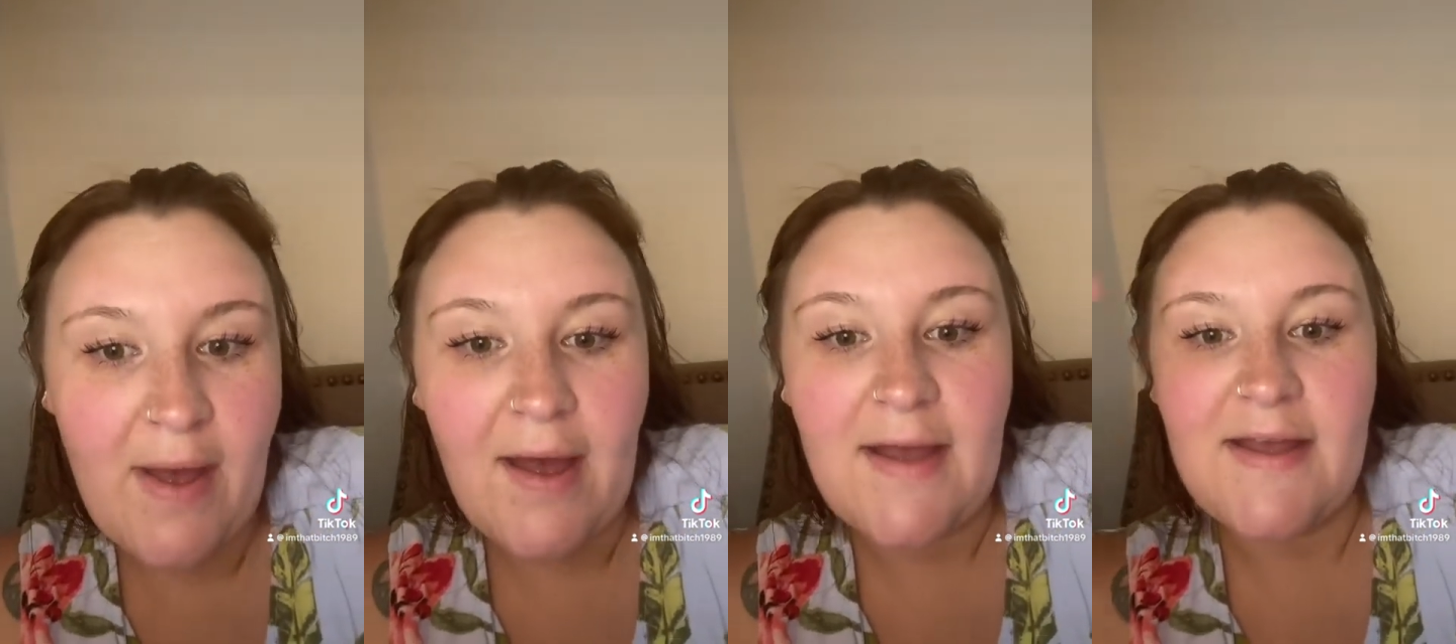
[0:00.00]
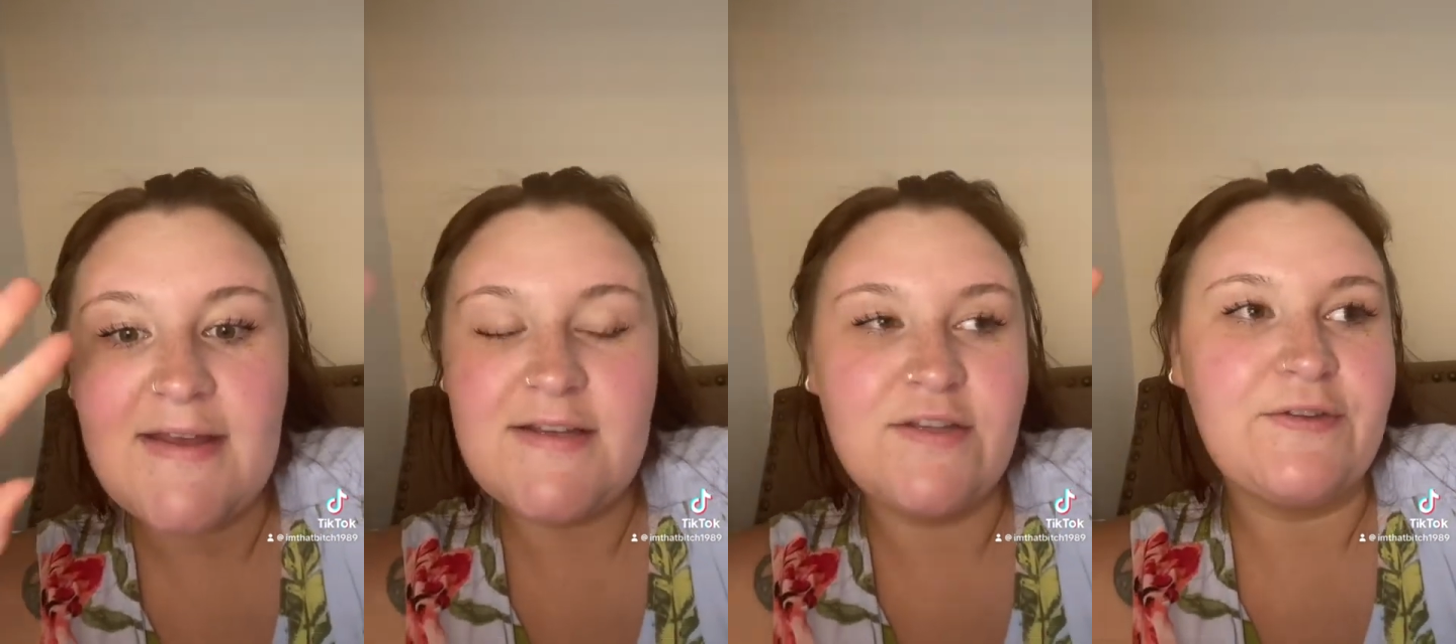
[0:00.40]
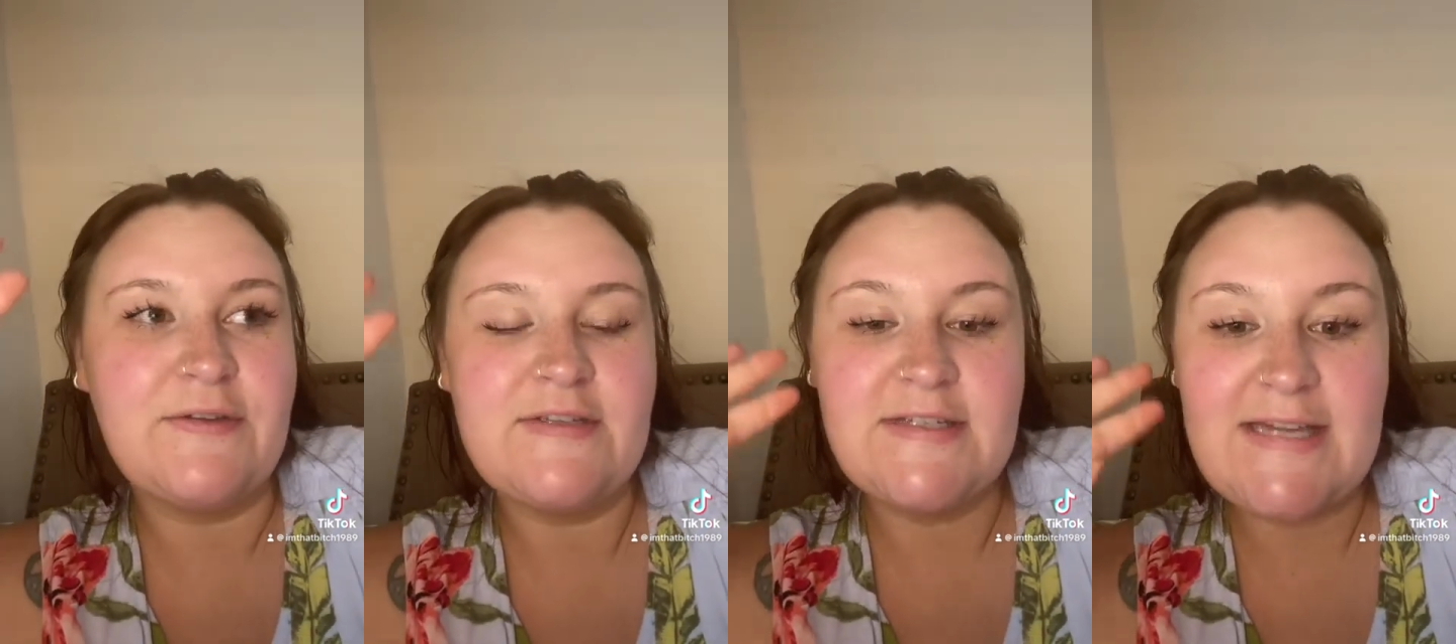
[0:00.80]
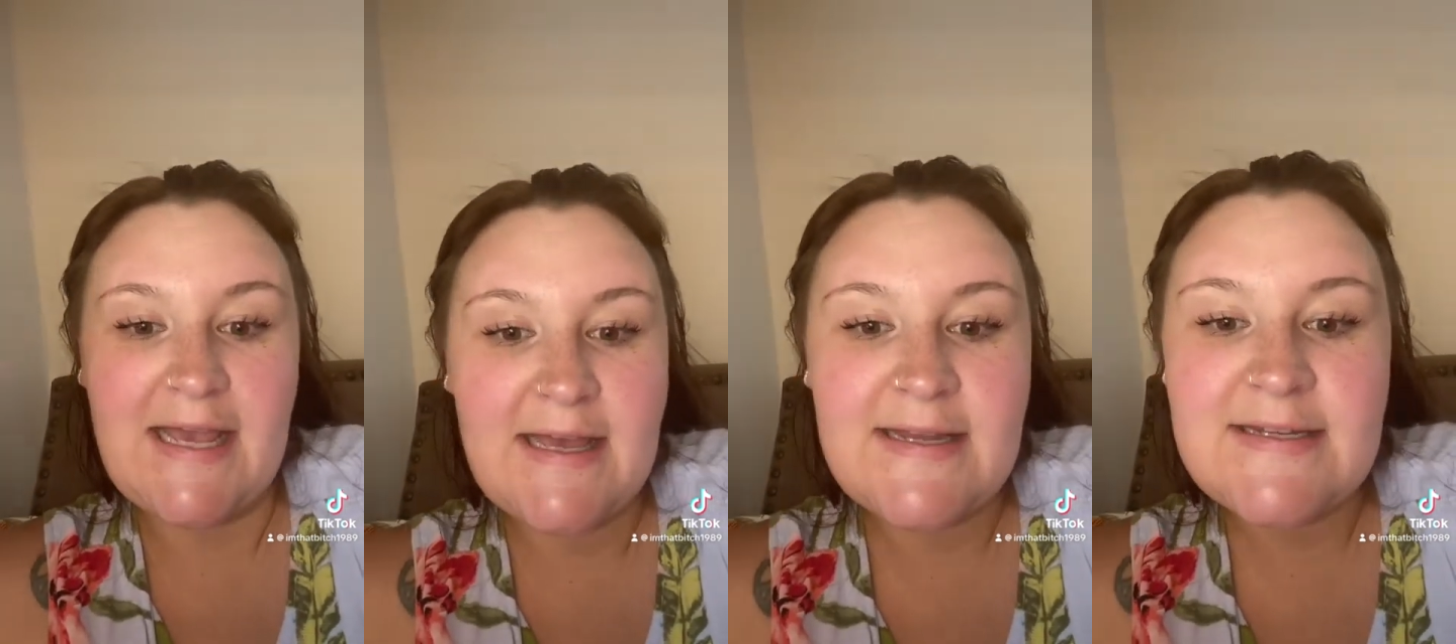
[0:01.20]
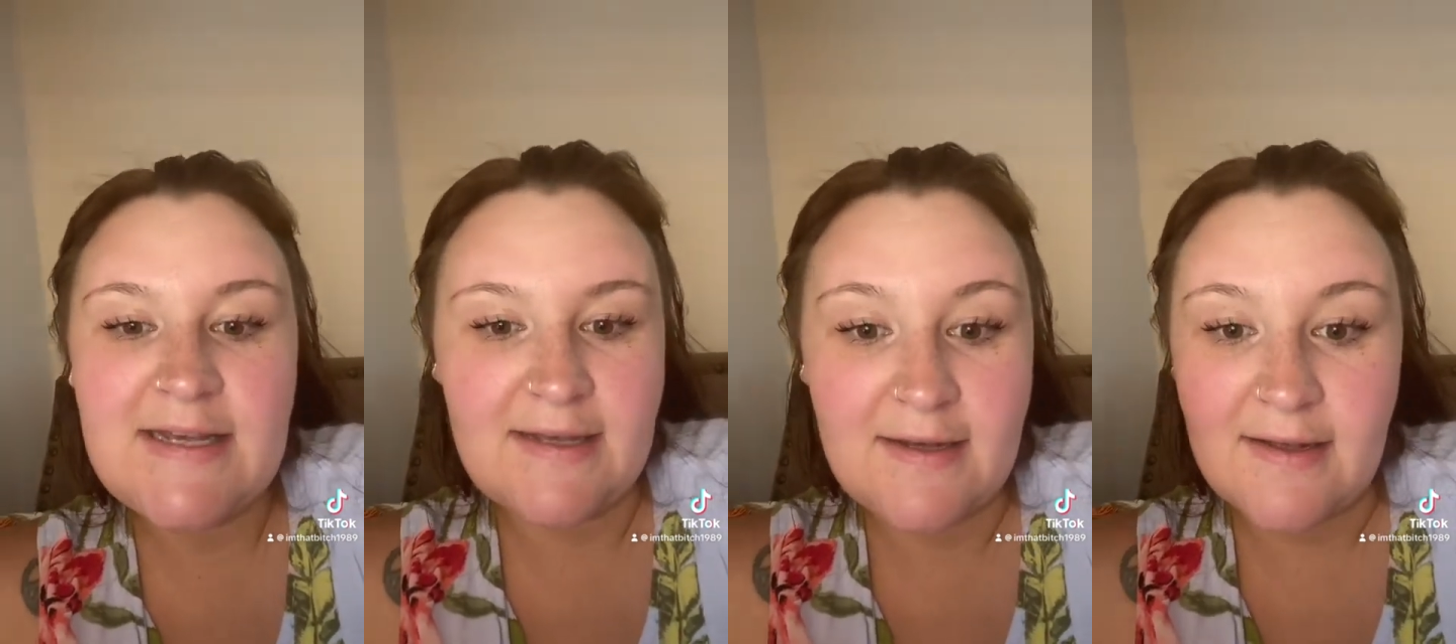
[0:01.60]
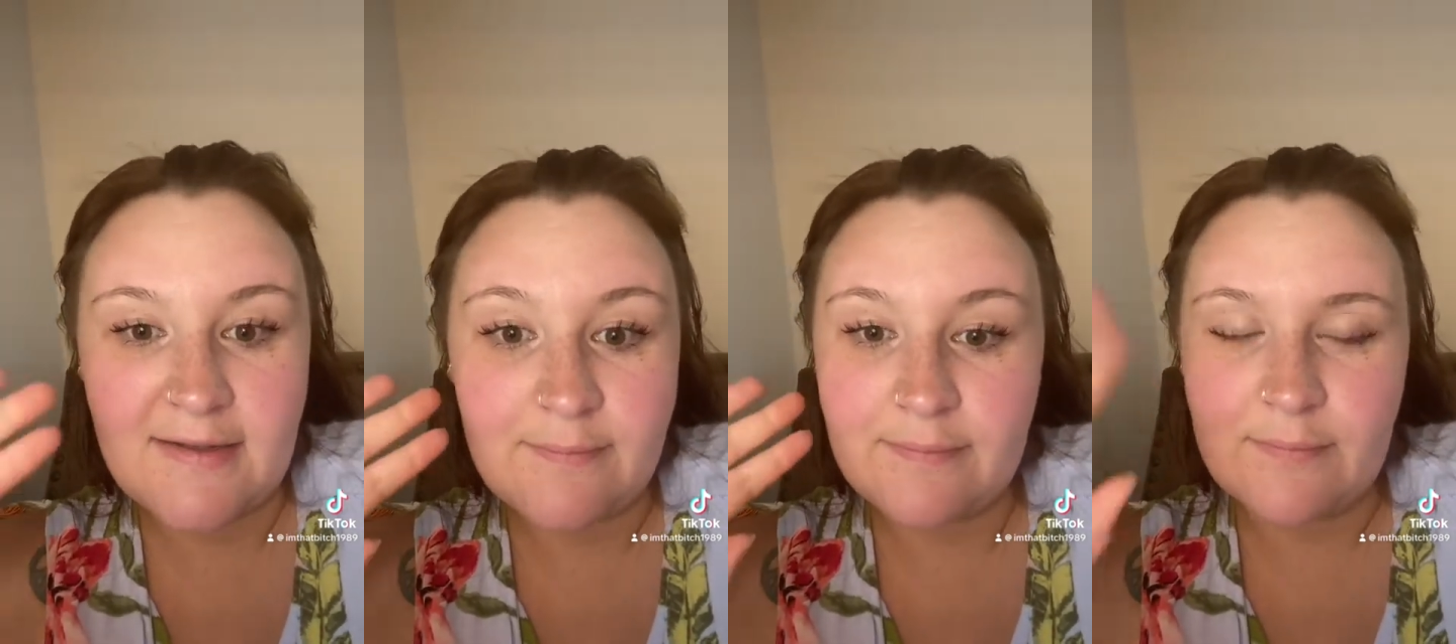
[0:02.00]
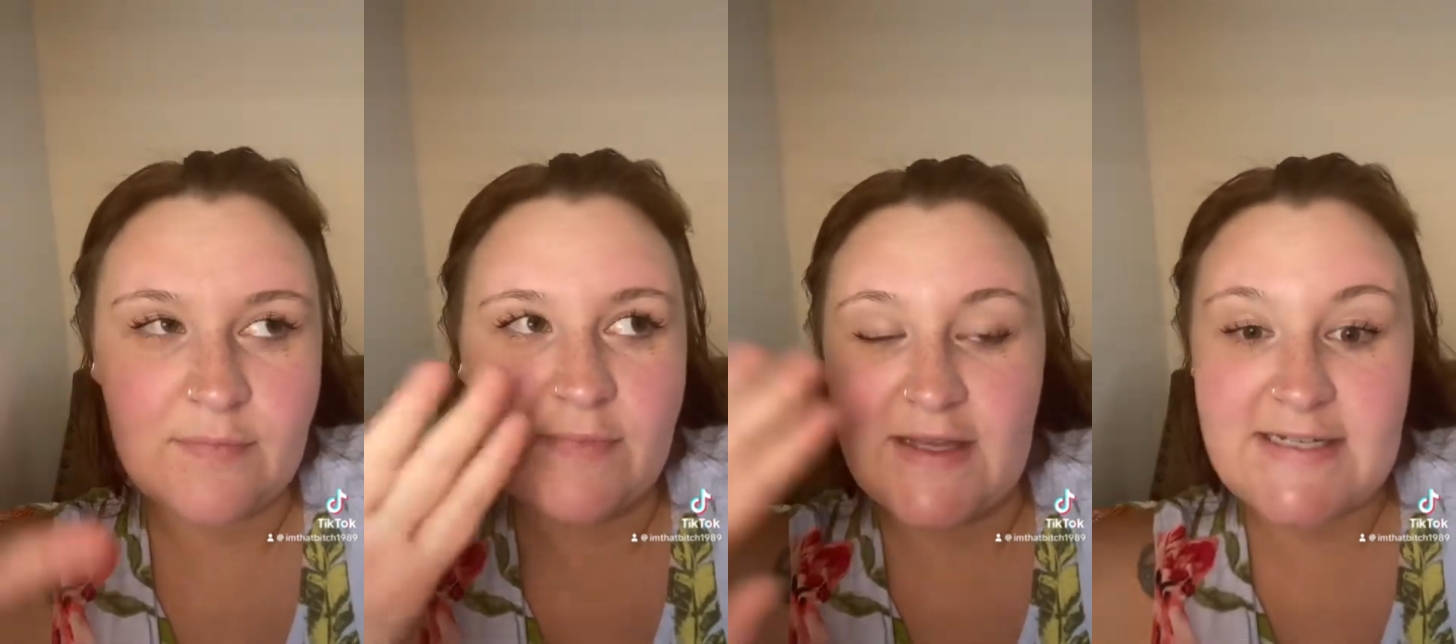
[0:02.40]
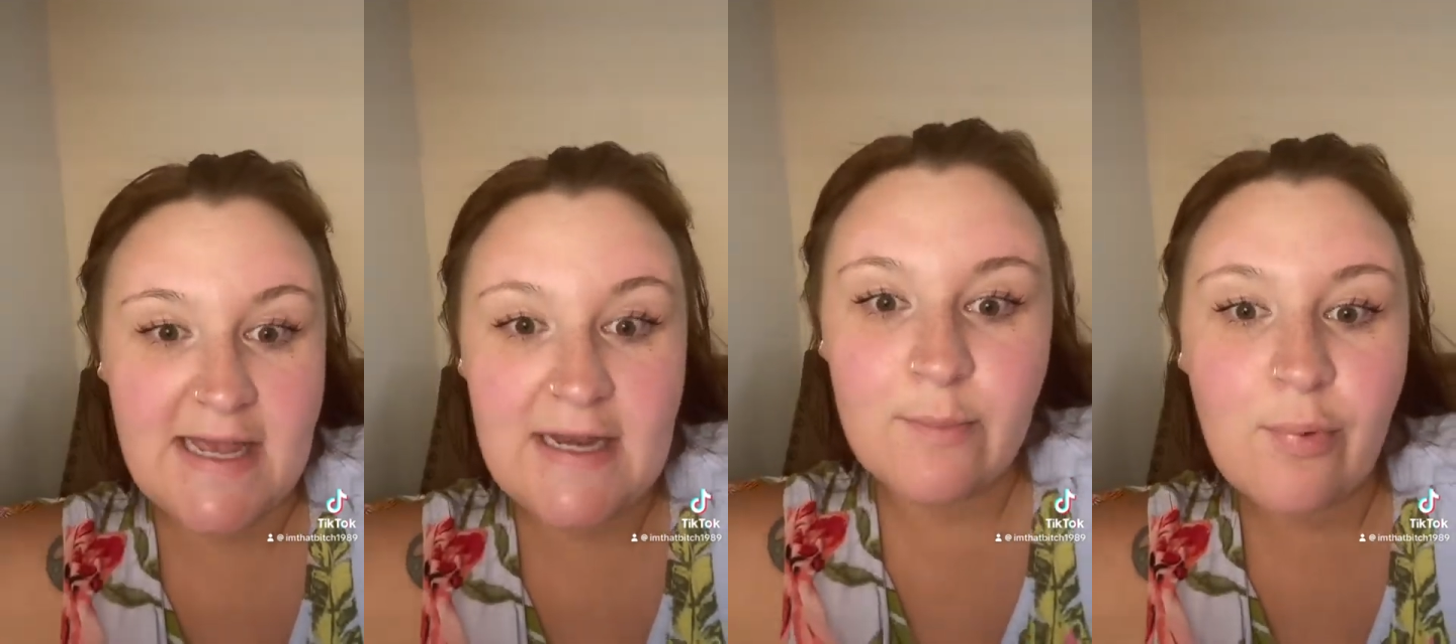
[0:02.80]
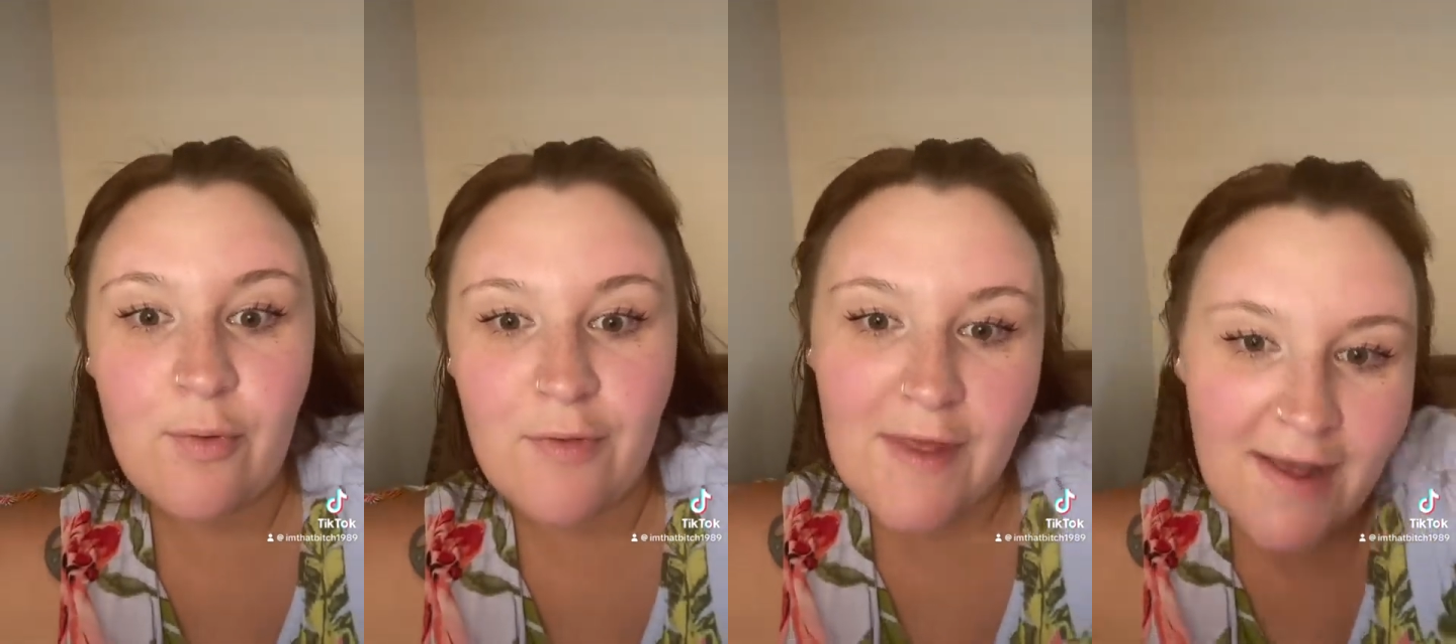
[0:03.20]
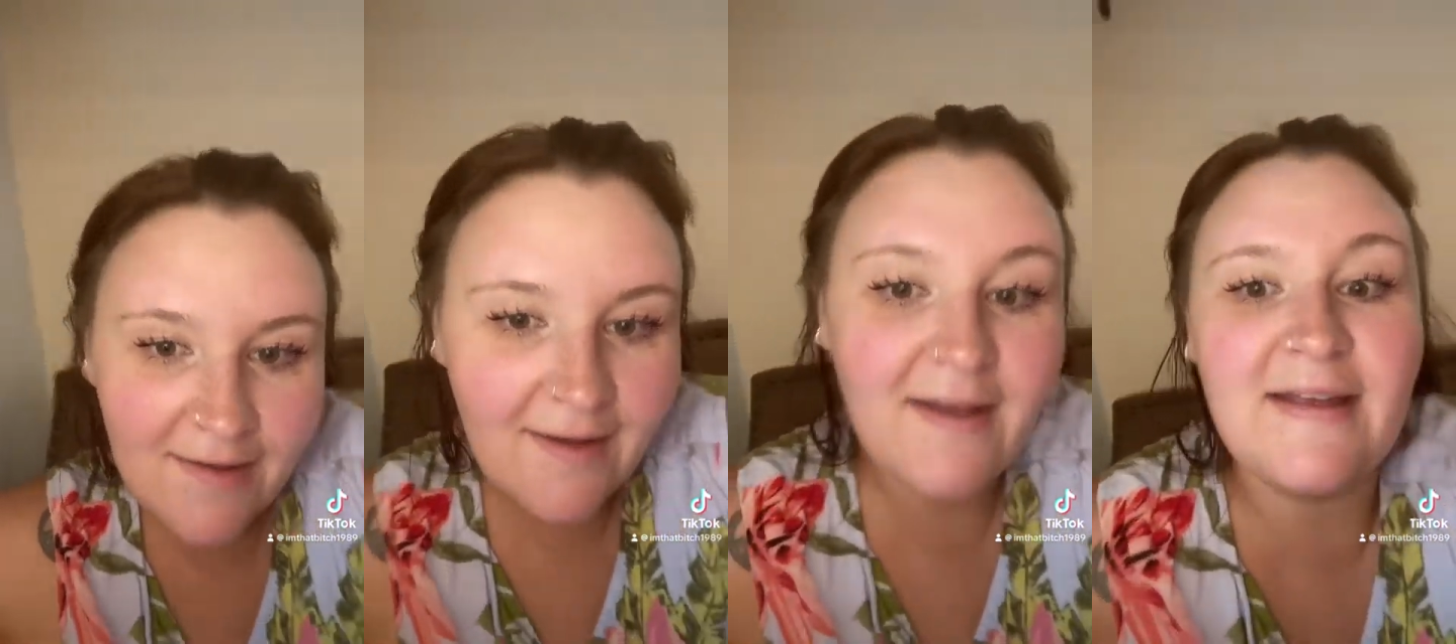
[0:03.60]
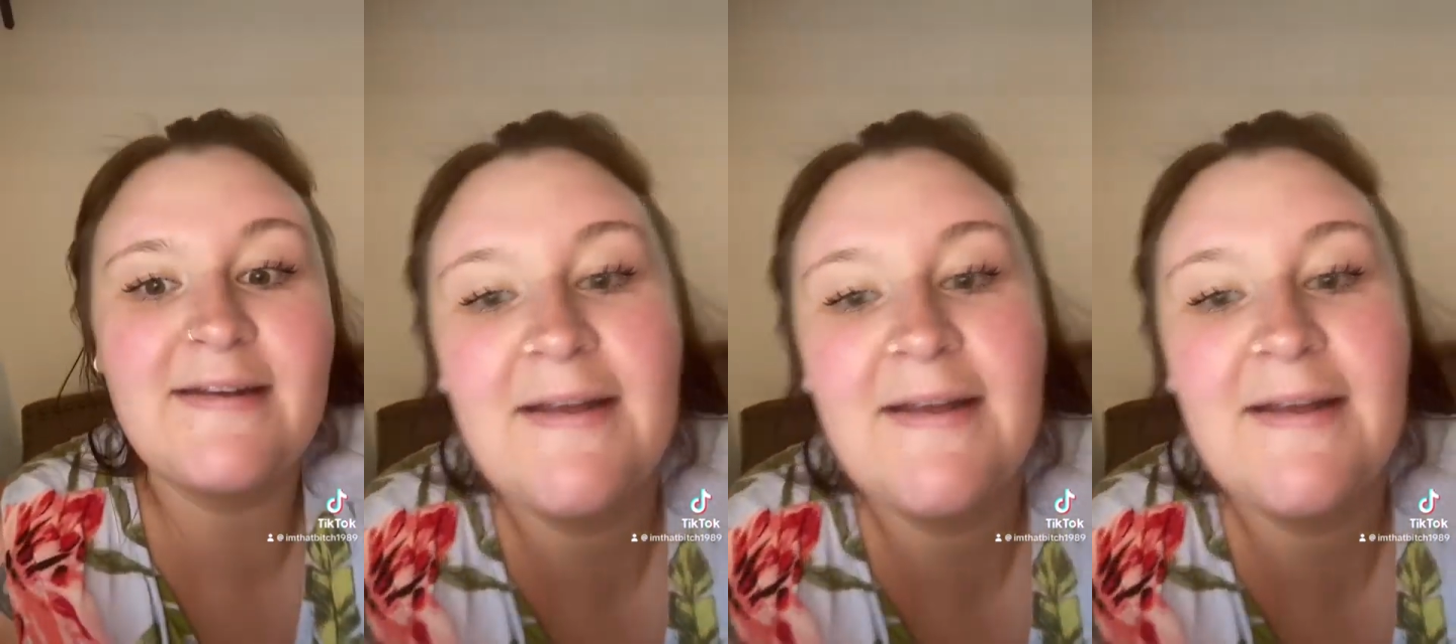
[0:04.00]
I tanned in um, the tanning pool that I got.